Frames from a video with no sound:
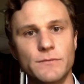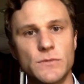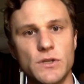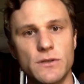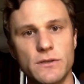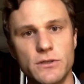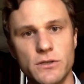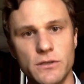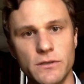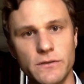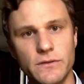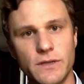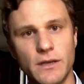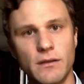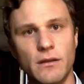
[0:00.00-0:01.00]
to the
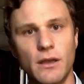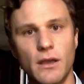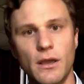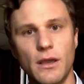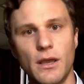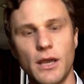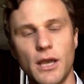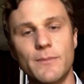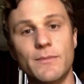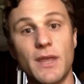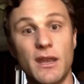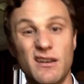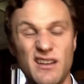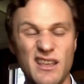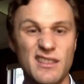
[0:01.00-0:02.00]
Jews, and
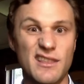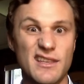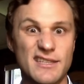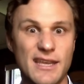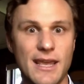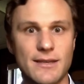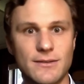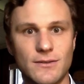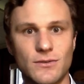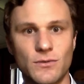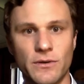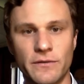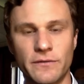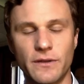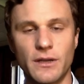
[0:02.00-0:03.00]
that in this he has a
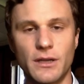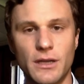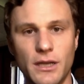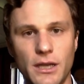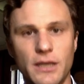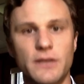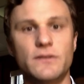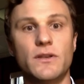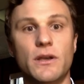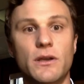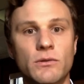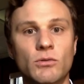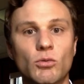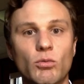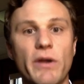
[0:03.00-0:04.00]
sort of his
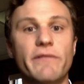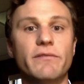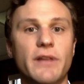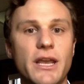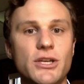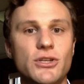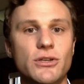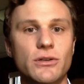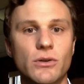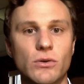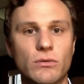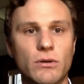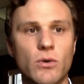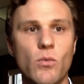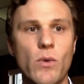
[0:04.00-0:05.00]
own revelation
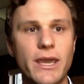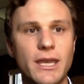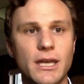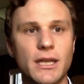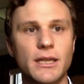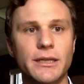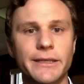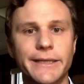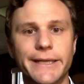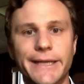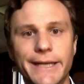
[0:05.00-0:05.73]
or awakening.